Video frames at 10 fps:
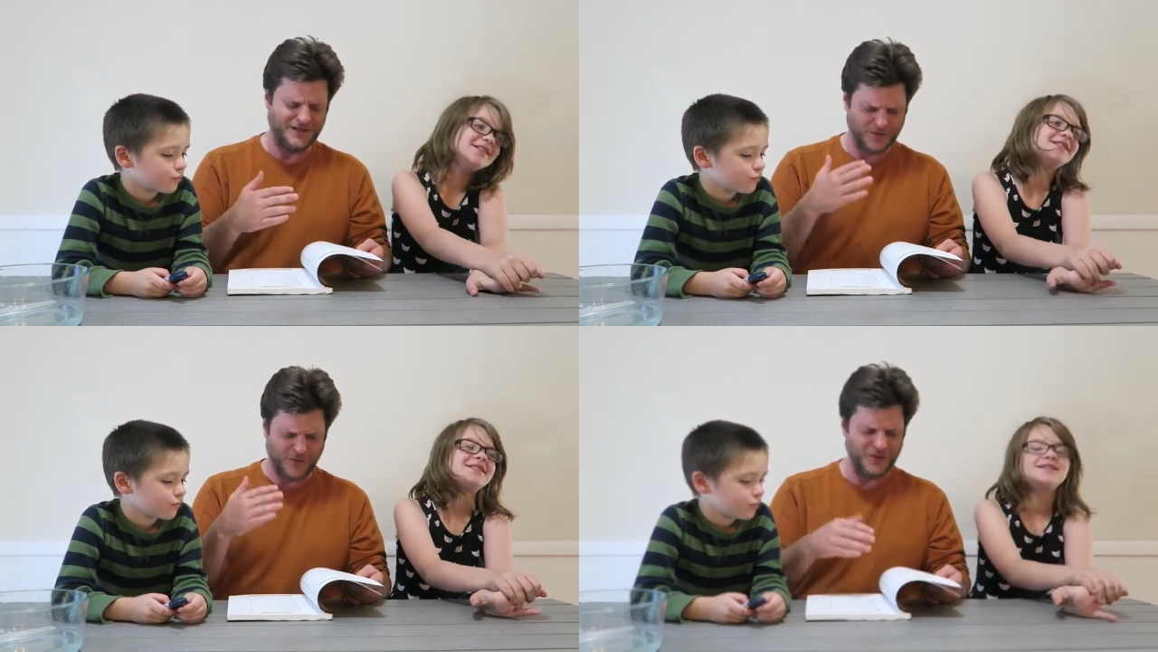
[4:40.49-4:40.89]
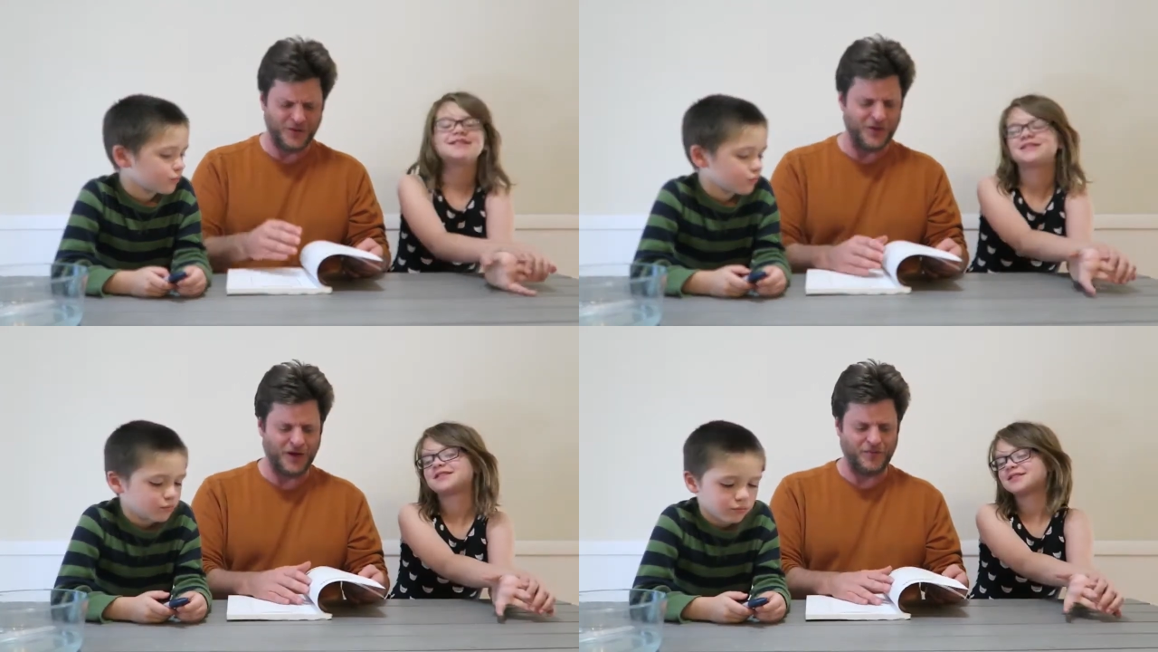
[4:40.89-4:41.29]
Speaker 1: And so we'll
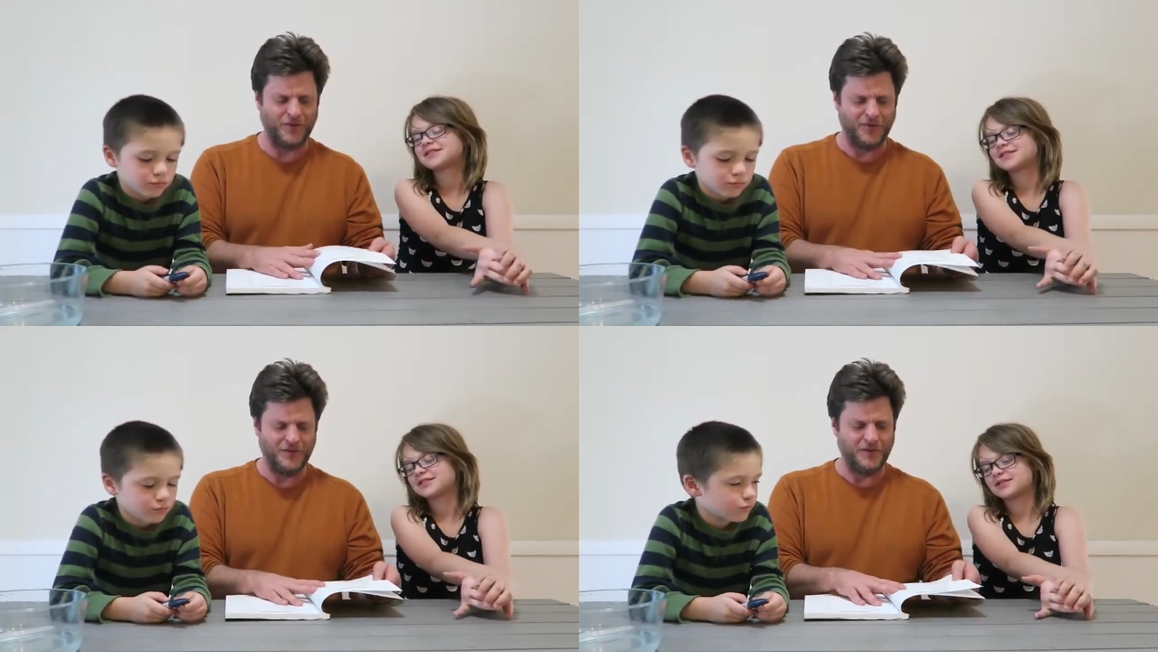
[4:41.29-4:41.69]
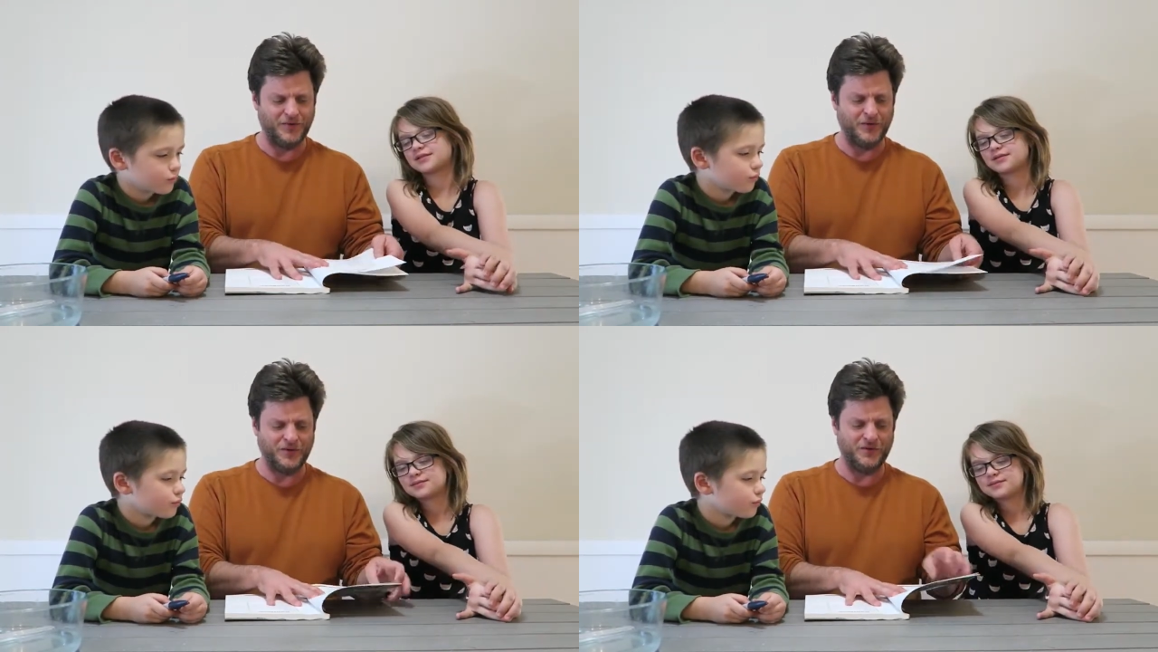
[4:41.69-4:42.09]
do a couple,
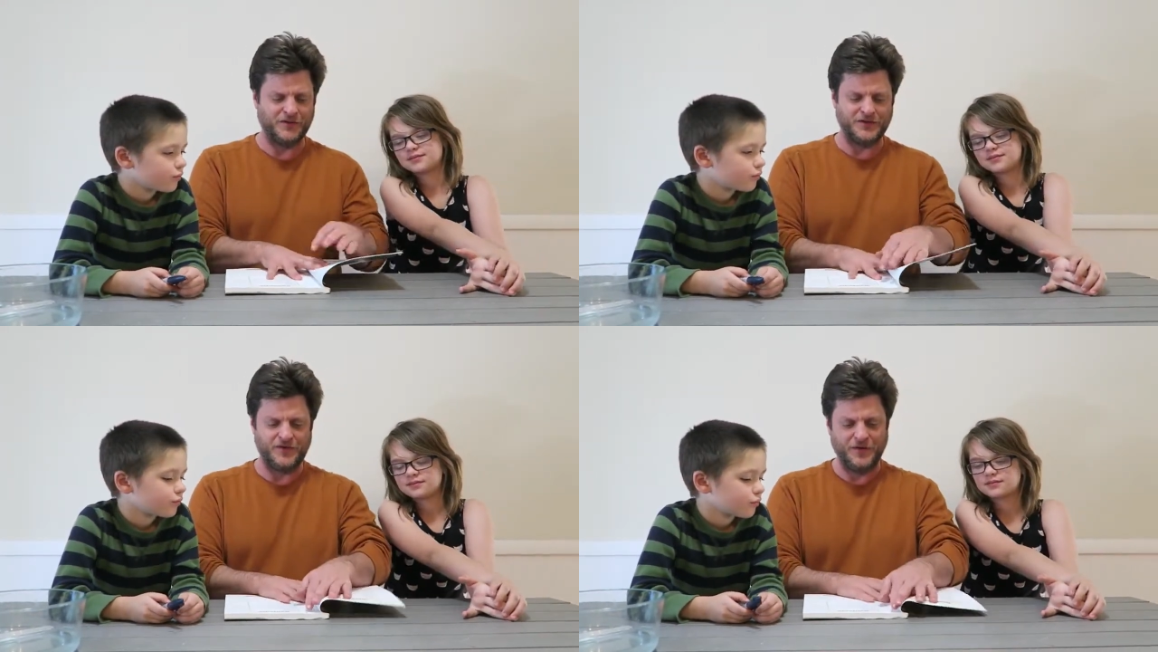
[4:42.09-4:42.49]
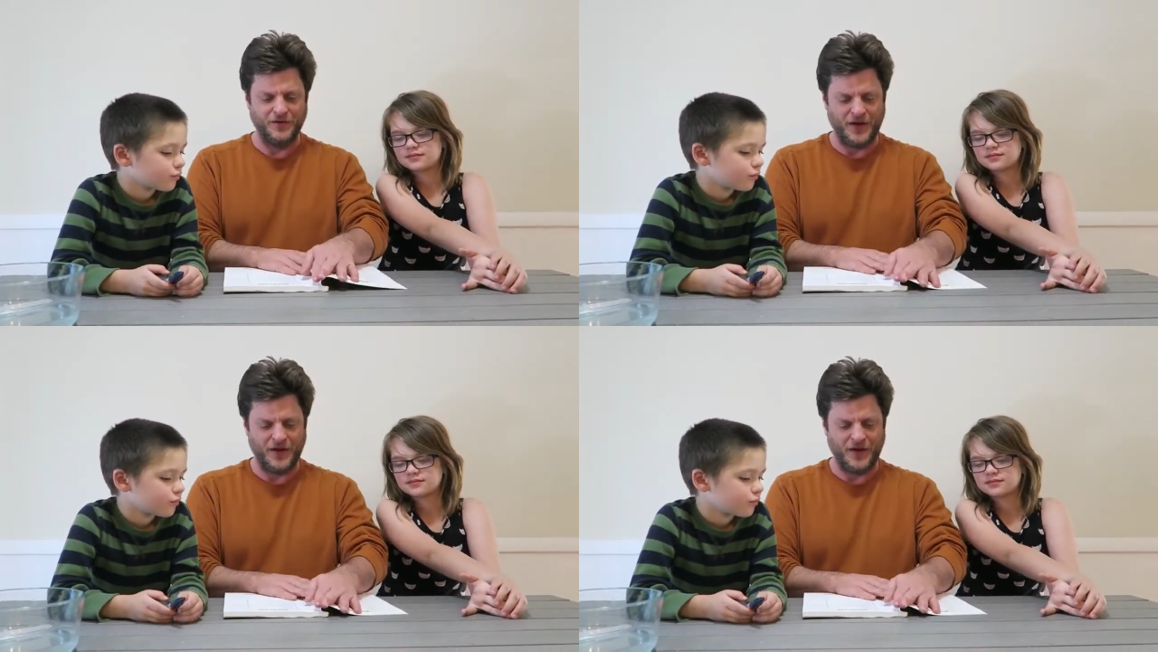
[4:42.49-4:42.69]
but we'll do the first few.